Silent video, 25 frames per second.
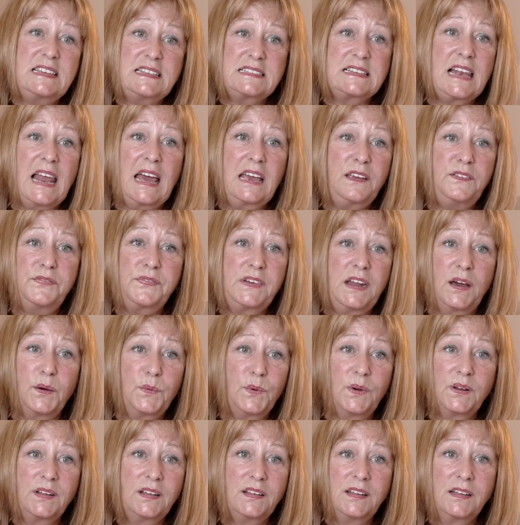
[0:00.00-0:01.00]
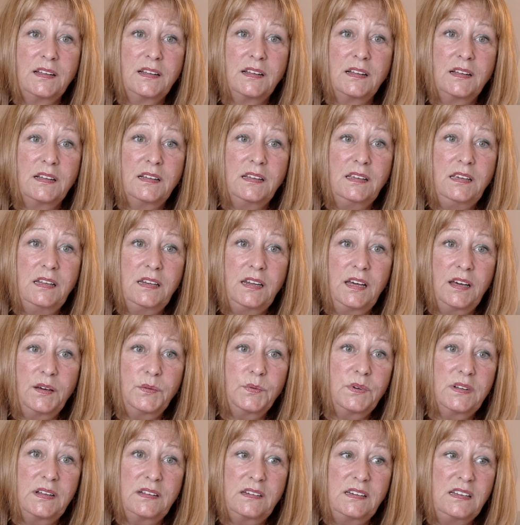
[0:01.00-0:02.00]
is his life now, you
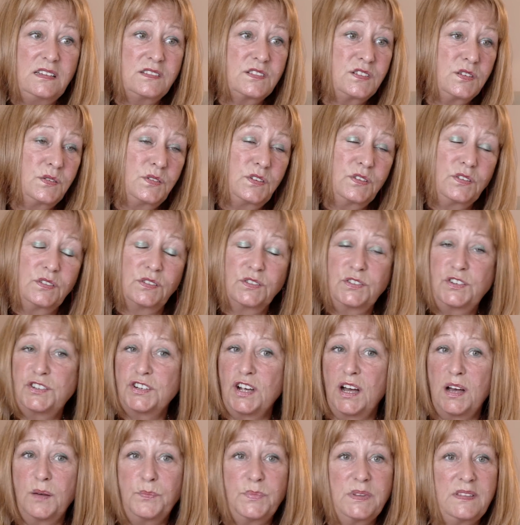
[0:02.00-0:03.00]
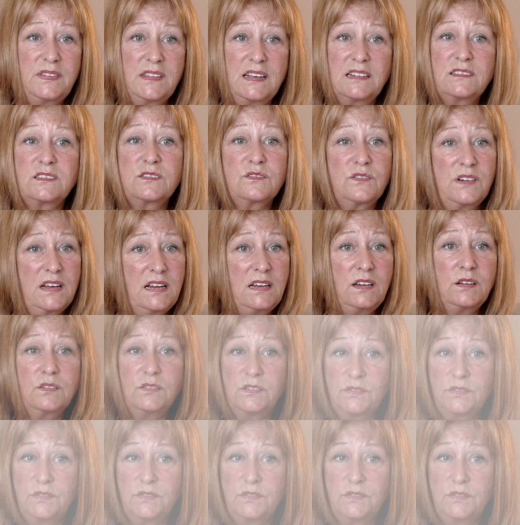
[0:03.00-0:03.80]
know, and he's doing a good job, and that's really